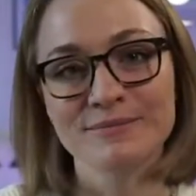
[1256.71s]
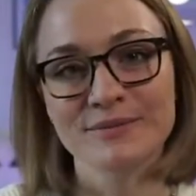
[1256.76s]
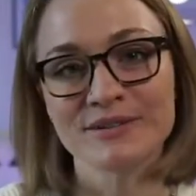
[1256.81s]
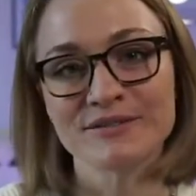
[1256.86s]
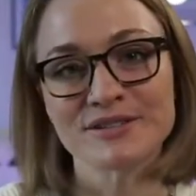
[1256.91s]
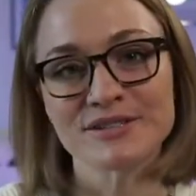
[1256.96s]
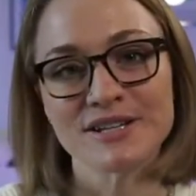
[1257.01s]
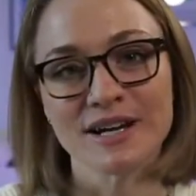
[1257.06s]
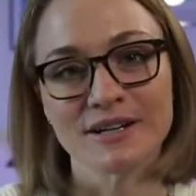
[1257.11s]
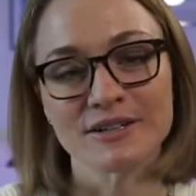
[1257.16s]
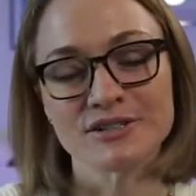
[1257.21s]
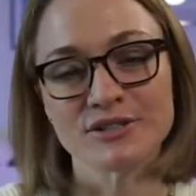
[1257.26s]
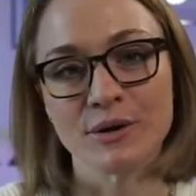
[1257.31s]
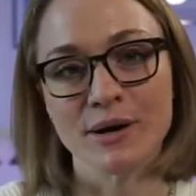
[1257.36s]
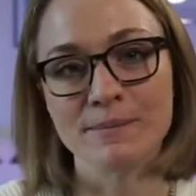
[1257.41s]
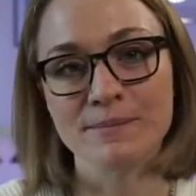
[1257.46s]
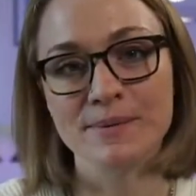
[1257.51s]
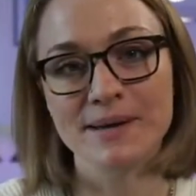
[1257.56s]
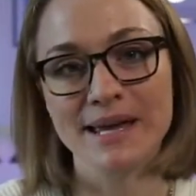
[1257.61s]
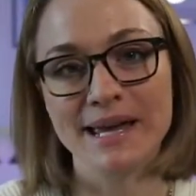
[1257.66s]
We've just got to show
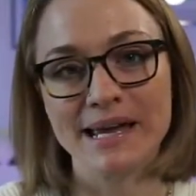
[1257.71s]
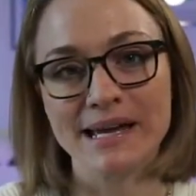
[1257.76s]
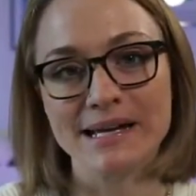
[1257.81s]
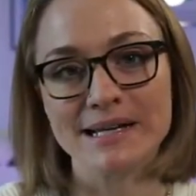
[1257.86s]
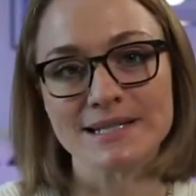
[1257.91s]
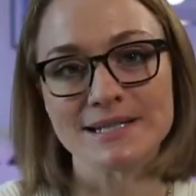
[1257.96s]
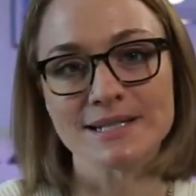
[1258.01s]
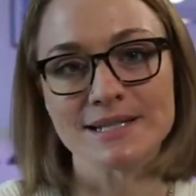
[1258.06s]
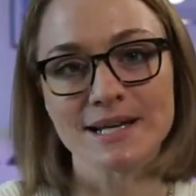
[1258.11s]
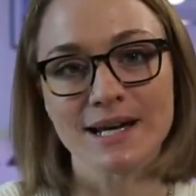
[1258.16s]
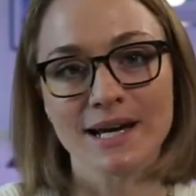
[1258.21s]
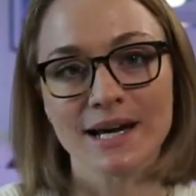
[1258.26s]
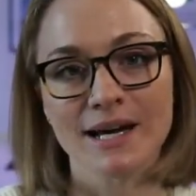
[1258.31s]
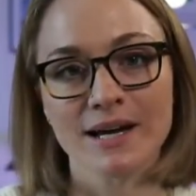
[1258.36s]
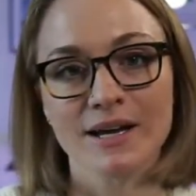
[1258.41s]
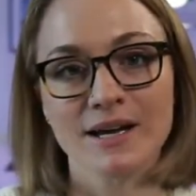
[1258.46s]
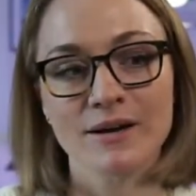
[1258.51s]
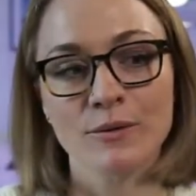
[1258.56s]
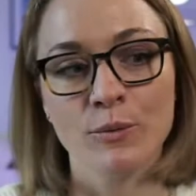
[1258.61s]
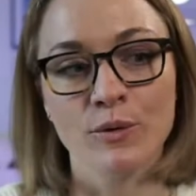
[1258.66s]
up and
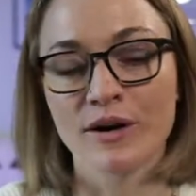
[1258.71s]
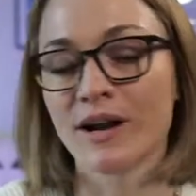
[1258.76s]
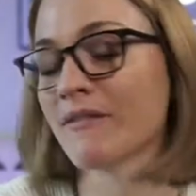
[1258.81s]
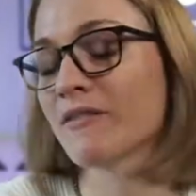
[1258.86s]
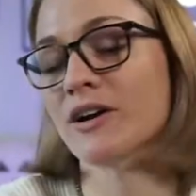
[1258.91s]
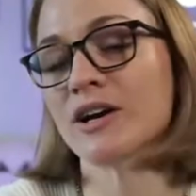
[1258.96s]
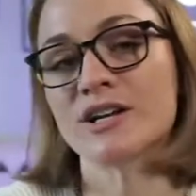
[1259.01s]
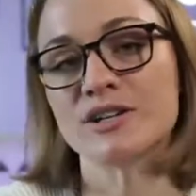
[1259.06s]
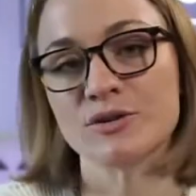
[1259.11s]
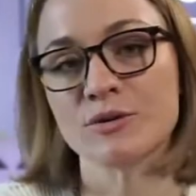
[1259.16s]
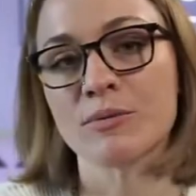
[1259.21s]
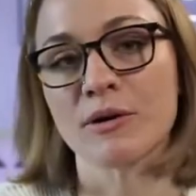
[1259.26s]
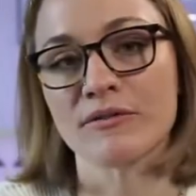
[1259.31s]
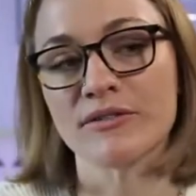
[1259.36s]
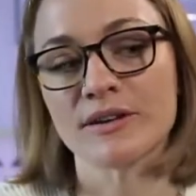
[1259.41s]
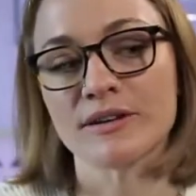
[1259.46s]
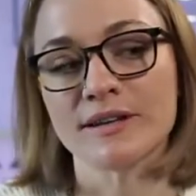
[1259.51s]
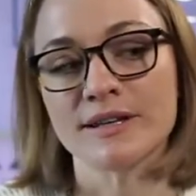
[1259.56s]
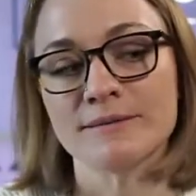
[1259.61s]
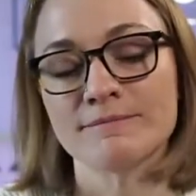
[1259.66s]
we're never going to do it
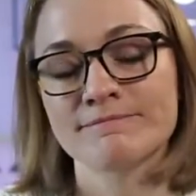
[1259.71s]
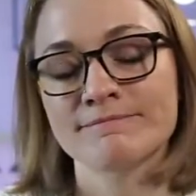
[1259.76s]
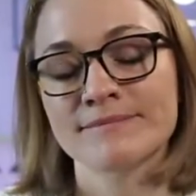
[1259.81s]
perfectly.